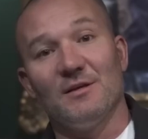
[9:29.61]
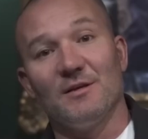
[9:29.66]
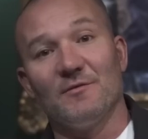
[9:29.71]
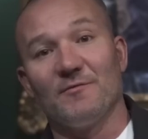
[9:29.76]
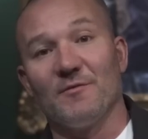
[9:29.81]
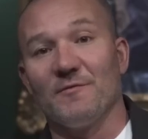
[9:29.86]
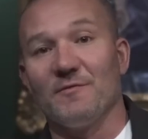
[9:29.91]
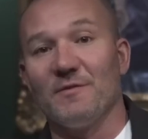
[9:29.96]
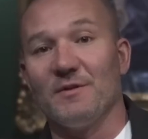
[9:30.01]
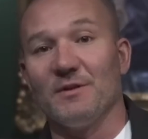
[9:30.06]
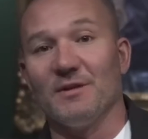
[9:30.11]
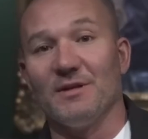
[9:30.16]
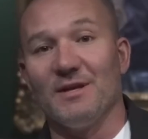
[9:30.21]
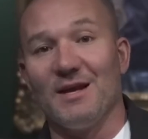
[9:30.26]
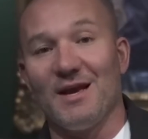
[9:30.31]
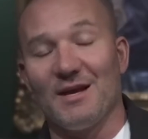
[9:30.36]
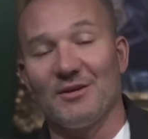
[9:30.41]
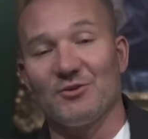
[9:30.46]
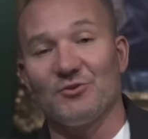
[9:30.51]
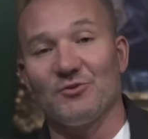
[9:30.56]
if you're
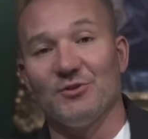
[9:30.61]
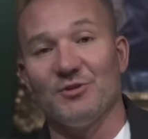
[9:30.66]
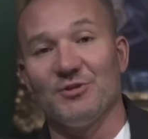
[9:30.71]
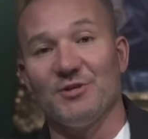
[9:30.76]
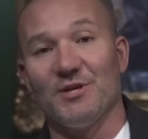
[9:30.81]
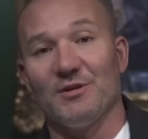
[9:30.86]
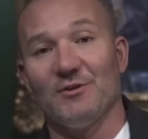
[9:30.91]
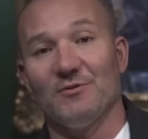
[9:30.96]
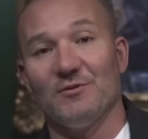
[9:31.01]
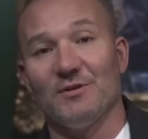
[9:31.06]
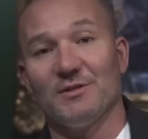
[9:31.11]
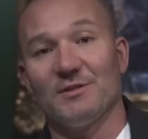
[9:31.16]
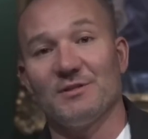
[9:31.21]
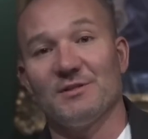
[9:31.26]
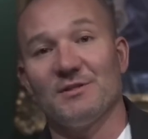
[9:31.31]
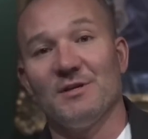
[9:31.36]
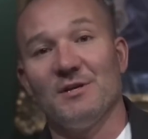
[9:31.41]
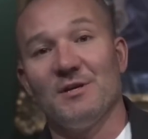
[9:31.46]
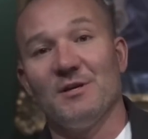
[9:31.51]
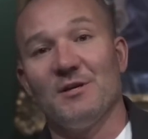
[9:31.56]
feeling extra
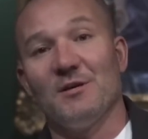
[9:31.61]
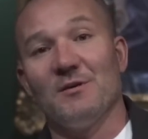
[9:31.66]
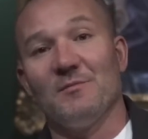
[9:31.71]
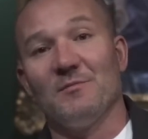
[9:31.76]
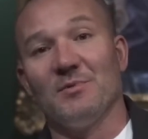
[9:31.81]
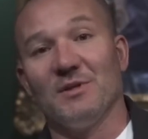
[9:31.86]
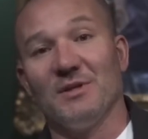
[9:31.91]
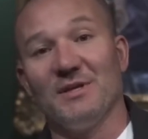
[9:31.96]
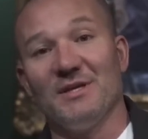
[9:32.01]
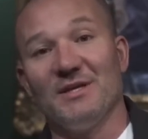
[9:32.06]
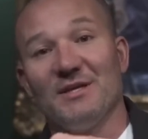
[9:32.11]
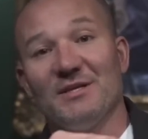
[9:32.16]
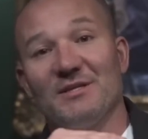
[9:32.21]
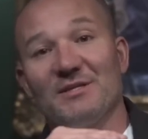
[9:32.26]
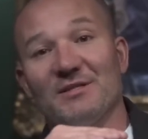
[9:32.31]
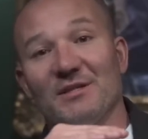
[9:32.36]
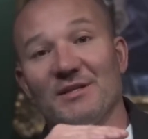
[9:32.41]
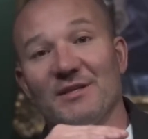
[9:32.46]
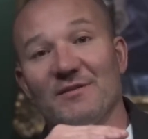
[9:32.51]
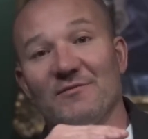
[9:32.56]
generous,
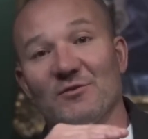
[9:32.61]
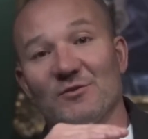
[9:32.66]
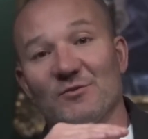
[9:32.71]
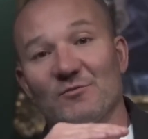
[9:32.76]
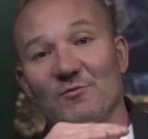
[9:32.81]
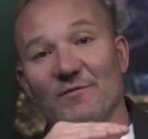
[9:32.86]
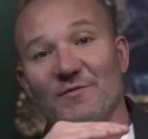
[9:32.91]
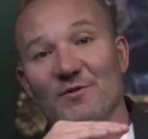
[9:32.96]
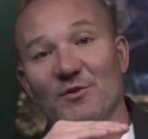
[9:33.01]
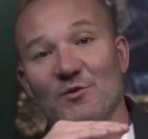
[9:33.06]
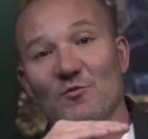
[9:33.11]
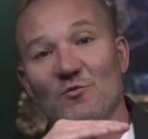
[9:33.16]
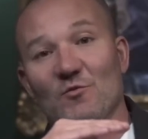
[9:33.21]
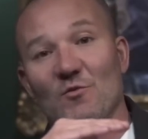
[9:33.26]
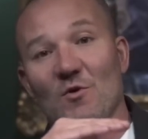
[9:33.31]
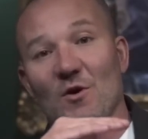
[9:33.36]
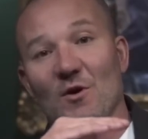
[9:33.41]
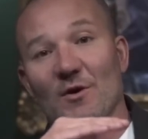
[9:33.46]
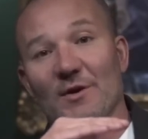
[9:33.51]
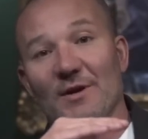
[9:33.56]
please leave us a
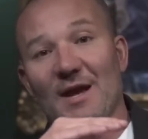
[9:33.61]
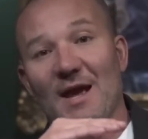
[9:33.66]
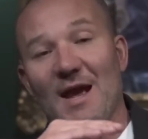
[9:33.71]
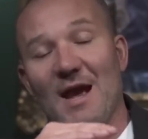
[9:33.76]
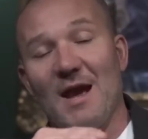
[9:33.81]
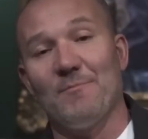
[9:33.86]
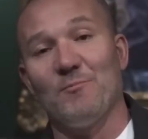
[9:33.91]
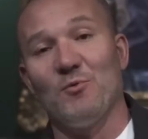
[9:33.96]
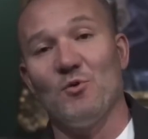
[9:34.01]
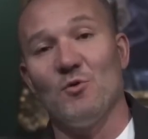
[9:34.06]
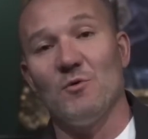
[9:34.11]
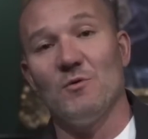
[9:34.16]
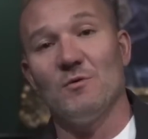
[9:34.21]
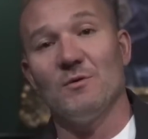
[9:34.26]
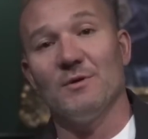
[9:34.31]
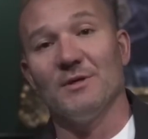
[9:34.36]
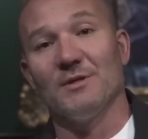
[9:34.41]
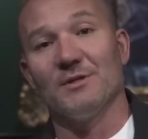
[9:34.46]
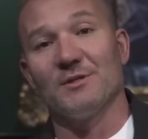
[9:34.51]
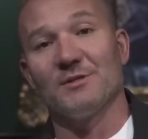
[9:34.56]
review on
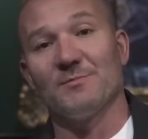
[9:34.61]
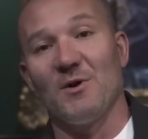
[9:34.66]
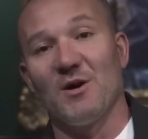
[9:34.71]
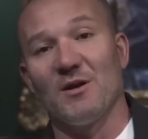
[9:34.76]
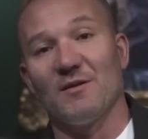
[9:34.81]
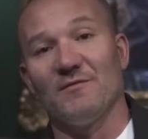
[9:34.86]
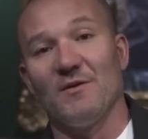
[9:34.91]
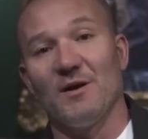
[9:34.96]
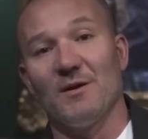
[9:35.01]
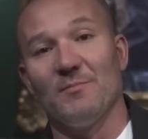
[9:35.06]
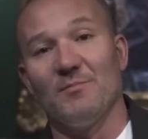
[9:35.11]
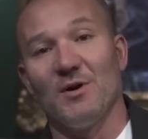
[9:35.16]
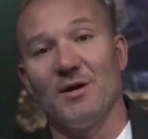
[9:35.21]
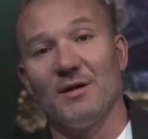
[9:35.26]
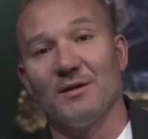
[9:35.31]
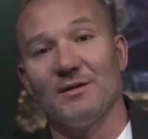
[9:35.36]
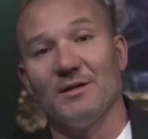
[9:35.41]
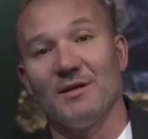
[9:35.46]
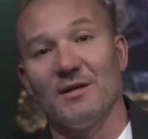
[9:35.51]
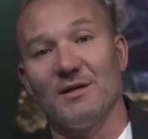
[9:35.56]
Apple and Spotify
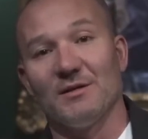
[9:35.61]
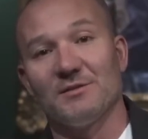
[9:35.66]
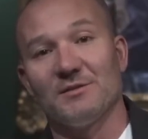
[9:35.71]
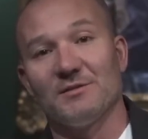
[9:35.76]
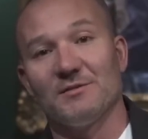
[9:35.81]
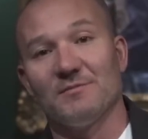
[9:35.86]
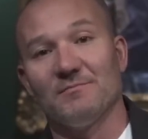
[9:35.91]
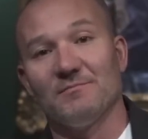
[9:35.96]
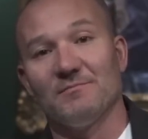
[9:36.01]
podcasts.